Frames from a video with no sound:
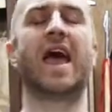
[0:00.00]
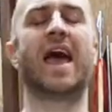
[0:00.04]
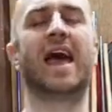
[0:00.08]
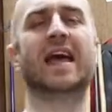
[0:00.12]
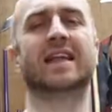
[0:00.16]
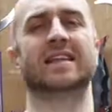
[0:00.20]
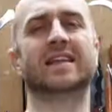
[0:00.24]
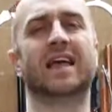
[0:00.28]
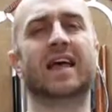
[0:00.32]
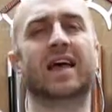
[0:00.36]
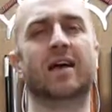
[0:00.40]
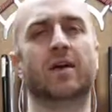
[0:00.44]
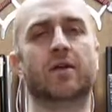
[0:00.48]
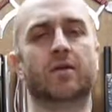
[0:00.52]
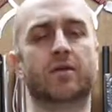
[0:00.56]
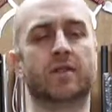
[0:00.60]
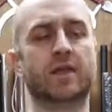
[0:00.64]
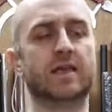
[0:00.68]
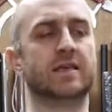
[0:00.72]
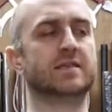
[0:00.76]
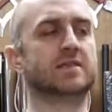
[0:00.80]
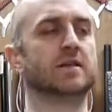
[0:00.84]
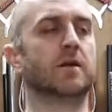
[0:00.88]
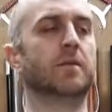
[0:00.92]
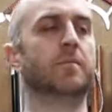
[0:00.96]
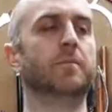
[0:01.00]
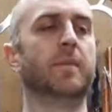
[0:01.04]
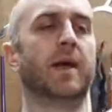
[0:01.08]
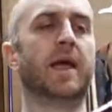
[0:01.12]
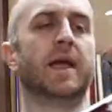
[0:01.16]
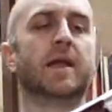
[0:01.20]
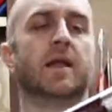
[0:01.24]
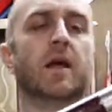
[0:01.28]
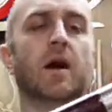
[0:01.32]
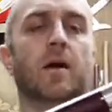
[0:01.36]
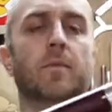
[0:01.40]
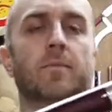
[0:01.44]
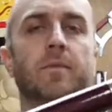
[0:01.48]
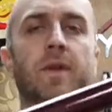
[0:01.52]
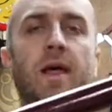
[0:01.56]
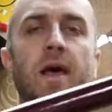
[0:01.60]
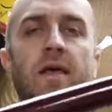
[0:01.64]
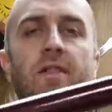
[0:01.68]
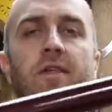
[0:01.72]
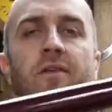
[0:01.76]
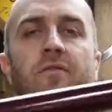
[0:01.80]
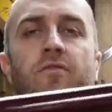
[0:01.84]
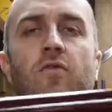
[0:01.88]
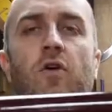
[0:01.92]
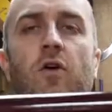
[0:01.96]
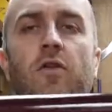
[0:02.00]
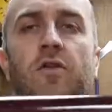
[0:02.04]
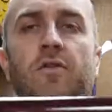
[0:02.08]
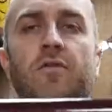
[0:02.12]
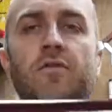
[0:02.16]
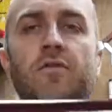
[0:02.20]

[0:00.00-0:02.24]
at how these are made up. Now, they've got the